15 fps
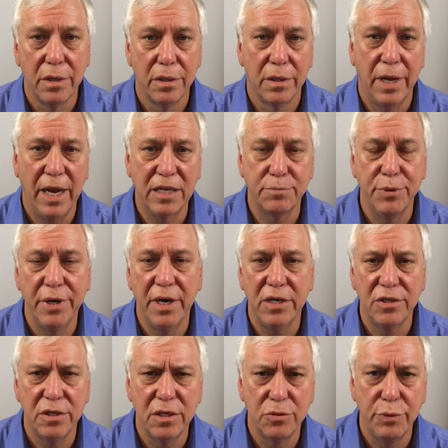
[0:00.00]

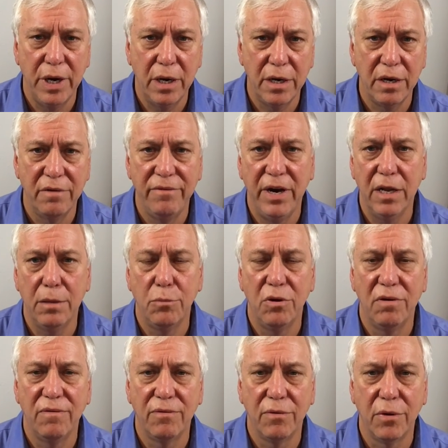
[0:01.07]
explanation is readily available
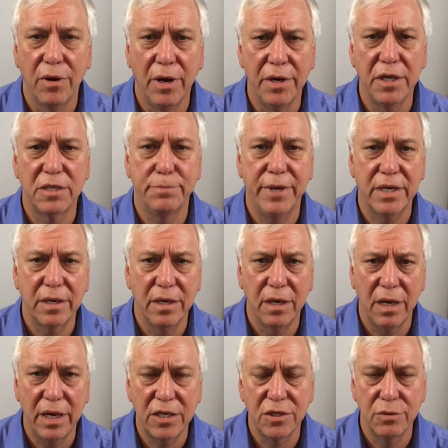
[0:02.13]
for unexpected
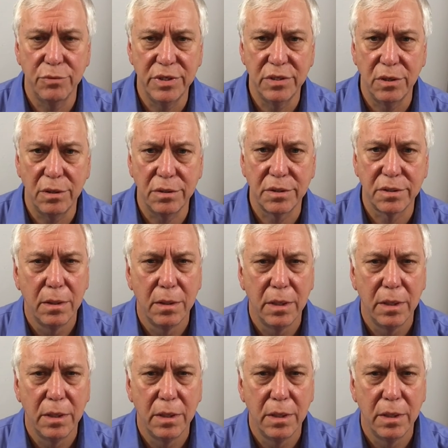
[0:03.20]
election results,